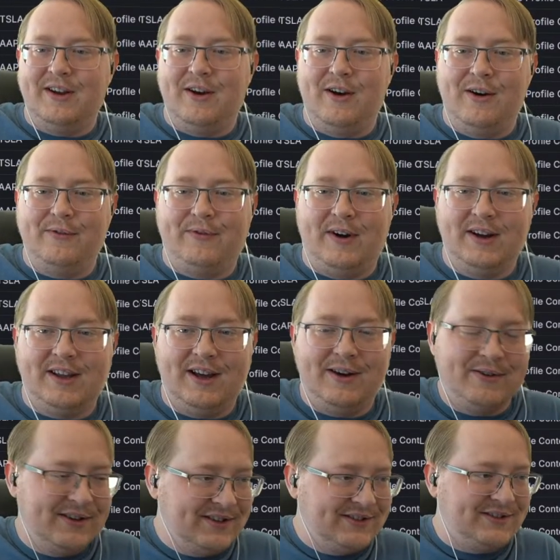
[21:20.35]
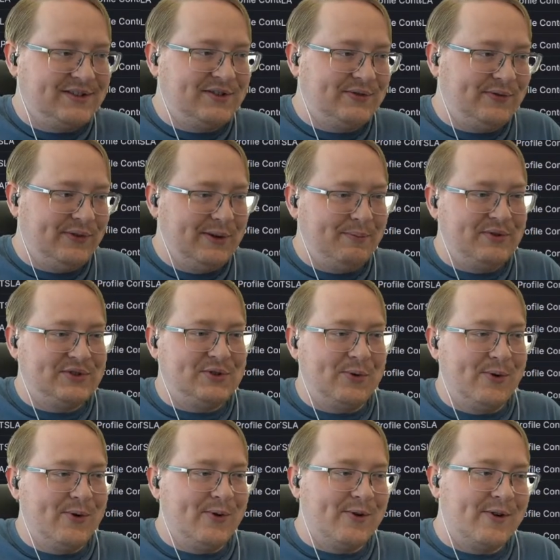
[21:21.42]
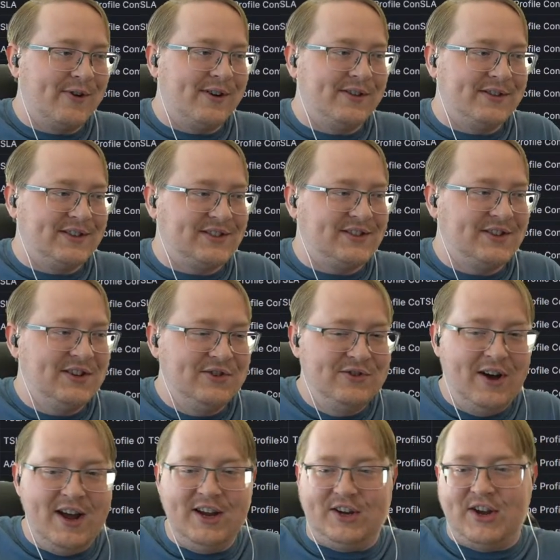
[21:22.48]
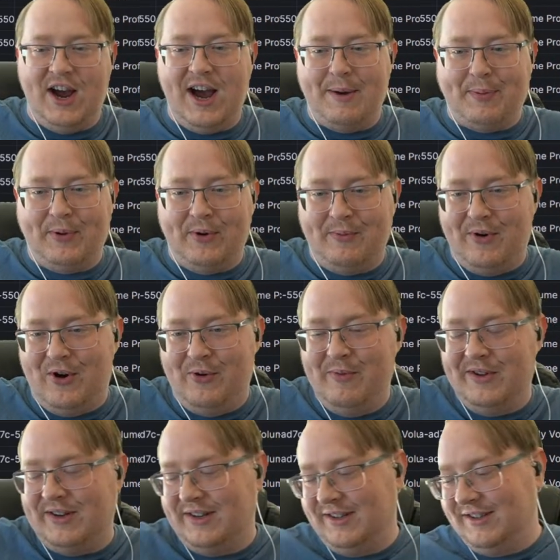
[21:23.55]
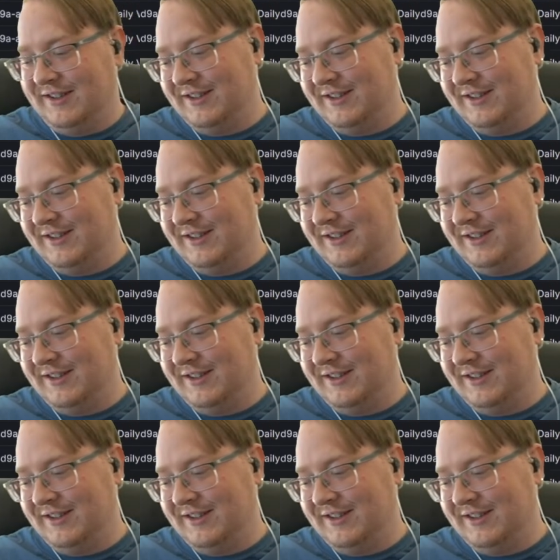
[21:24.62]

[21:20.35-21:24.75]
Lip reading: and oh fuck yeah, we flipped the sort order on this. Night capital moment.